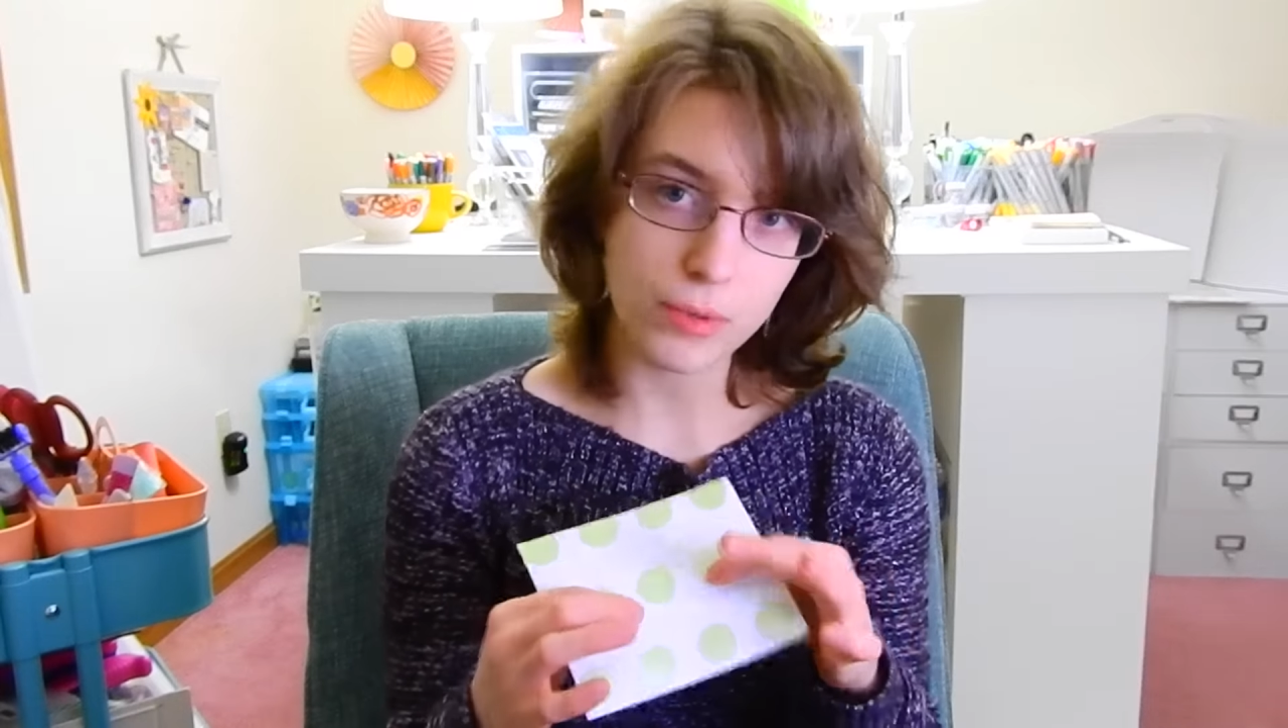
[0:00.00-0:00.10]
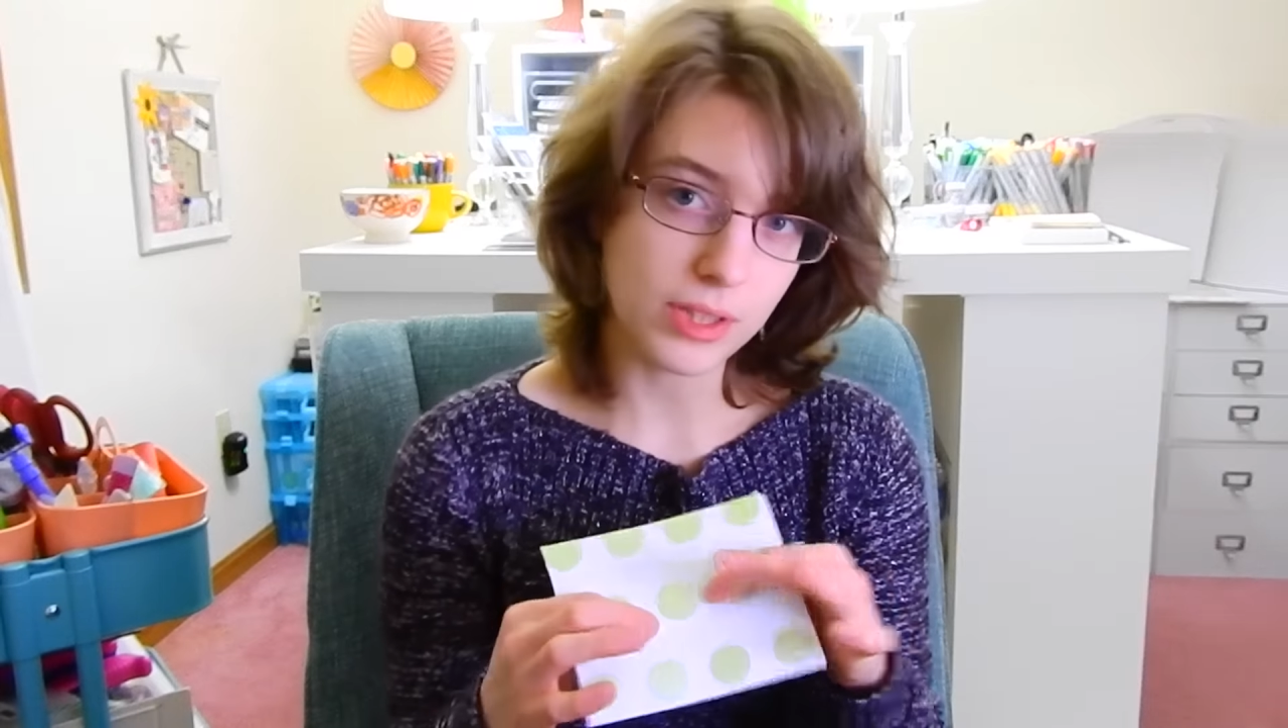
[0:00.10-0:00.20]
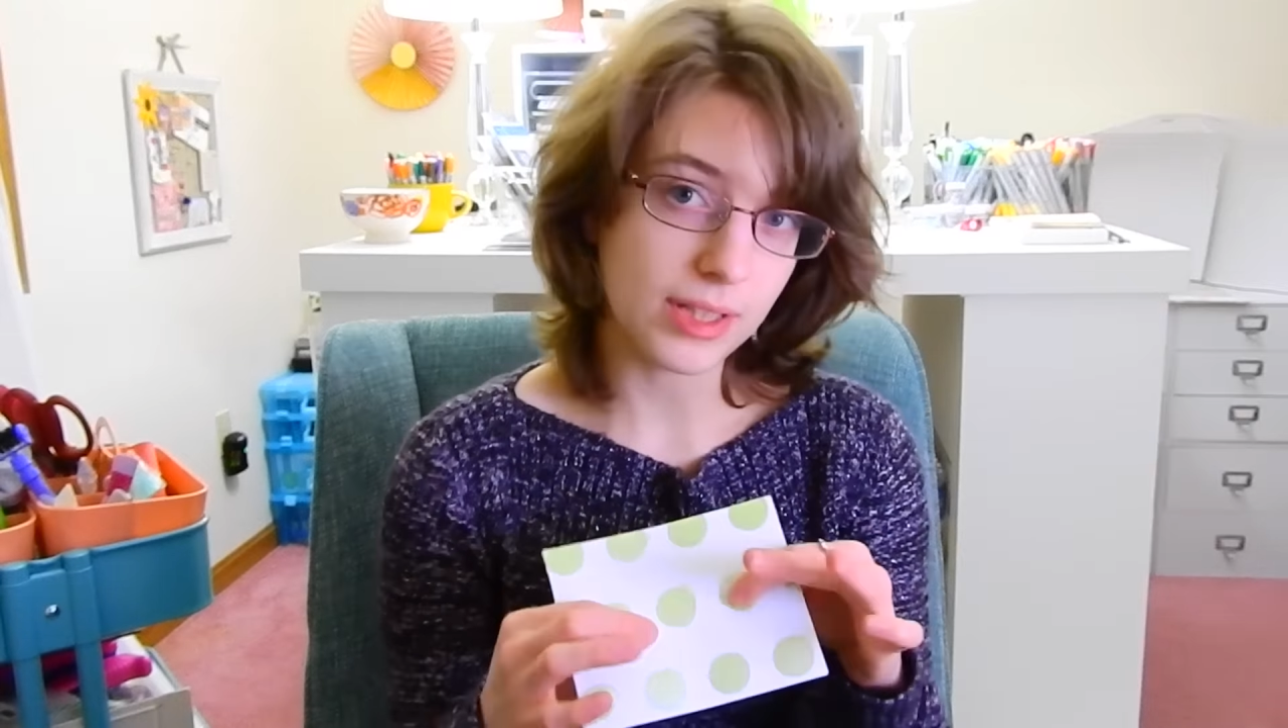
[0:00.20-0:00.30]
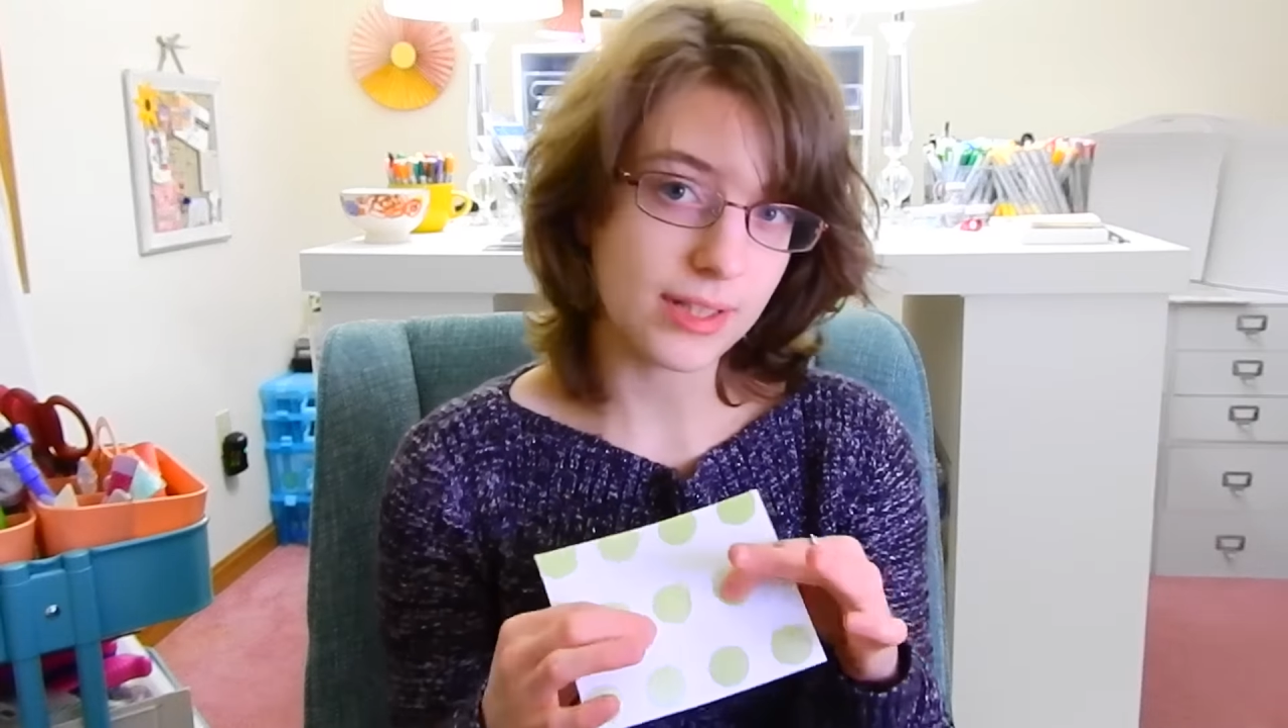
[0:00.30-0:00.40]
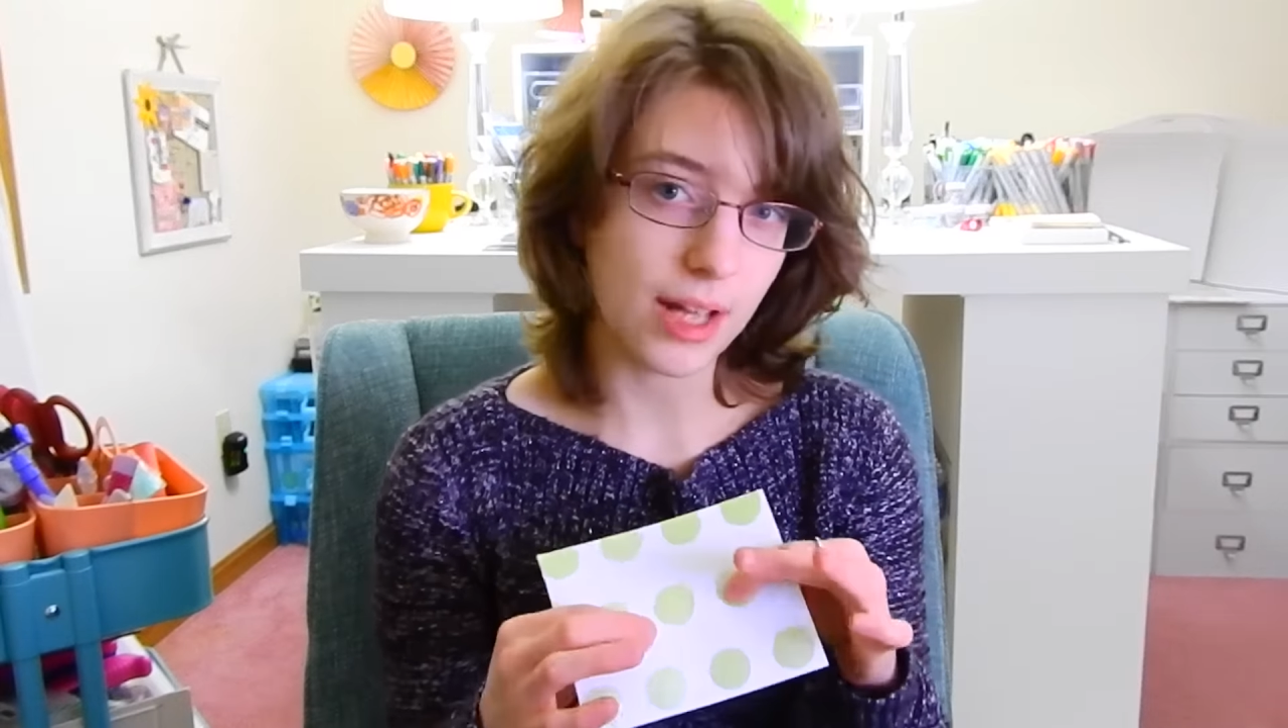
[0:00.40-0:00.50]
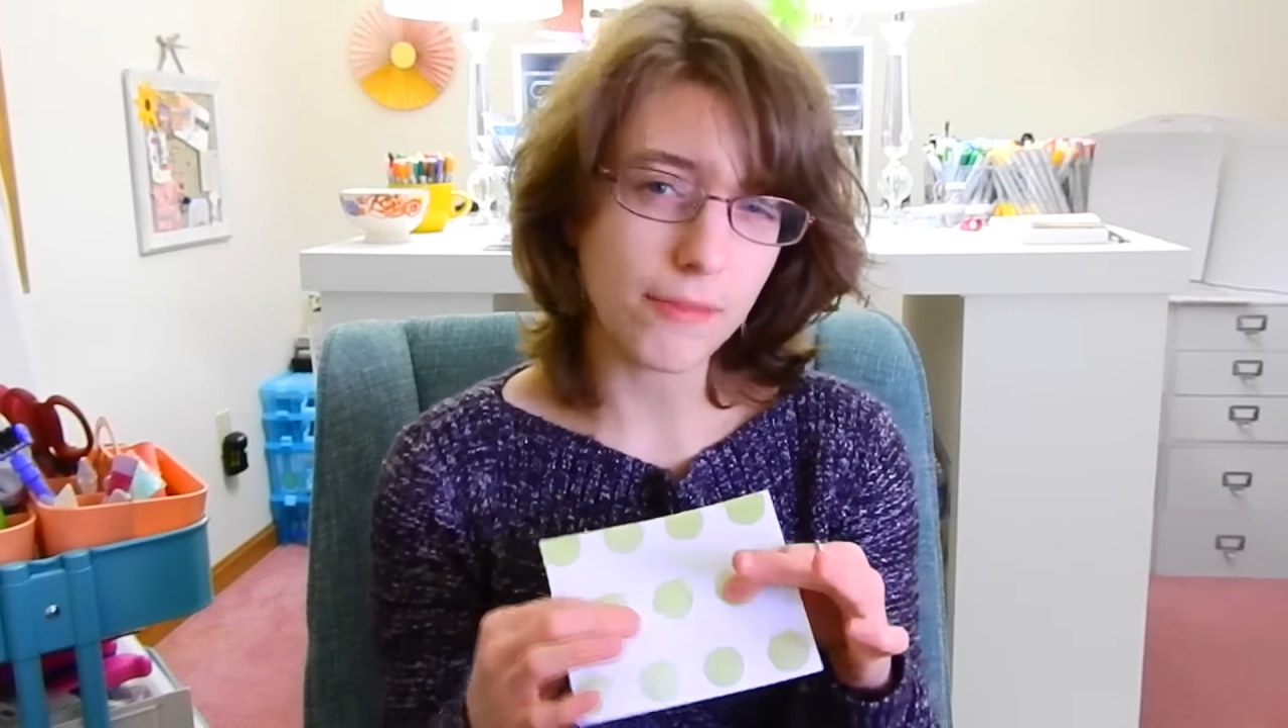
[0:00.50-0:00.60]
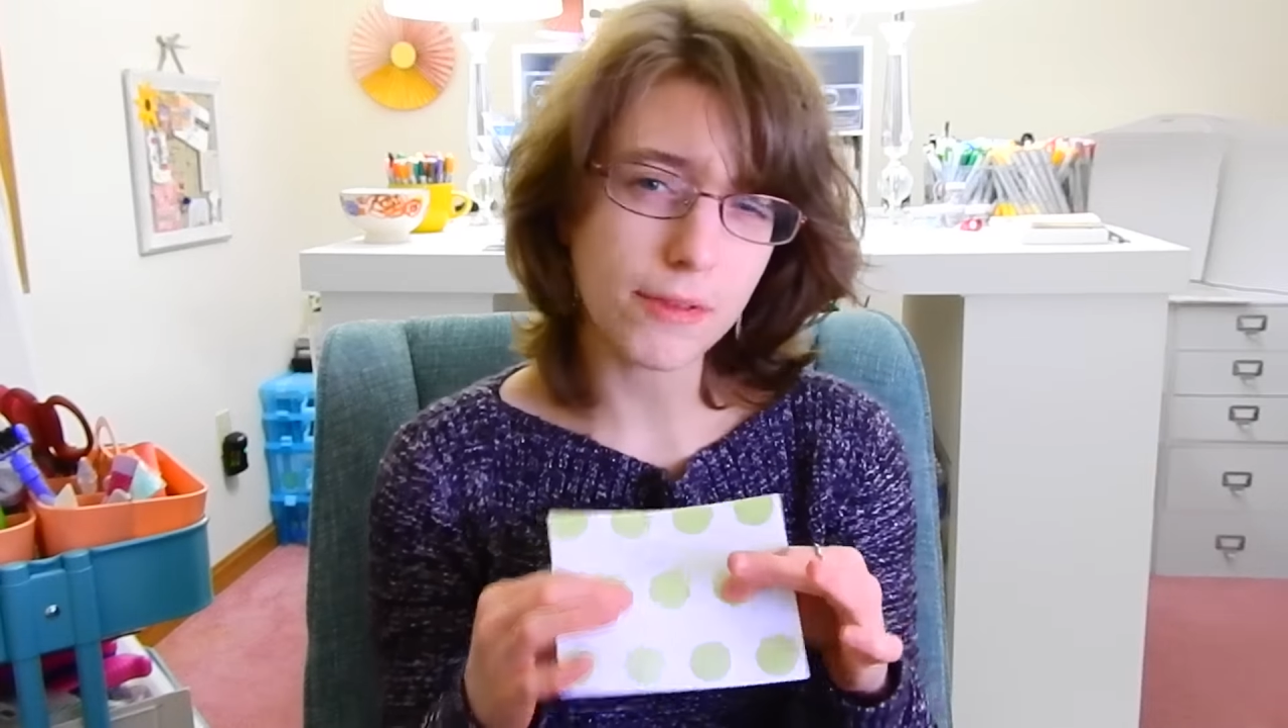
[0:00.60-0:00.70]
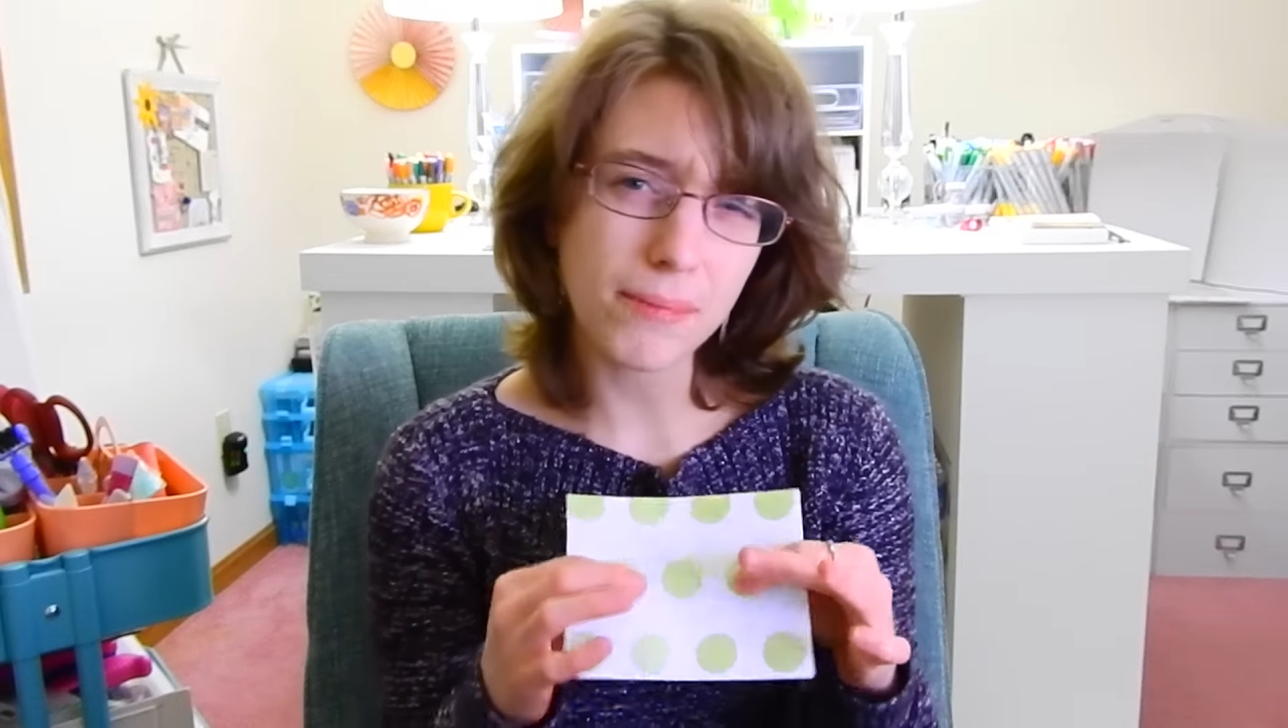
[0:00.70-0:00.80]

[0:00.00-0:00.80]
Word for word: mousse itself,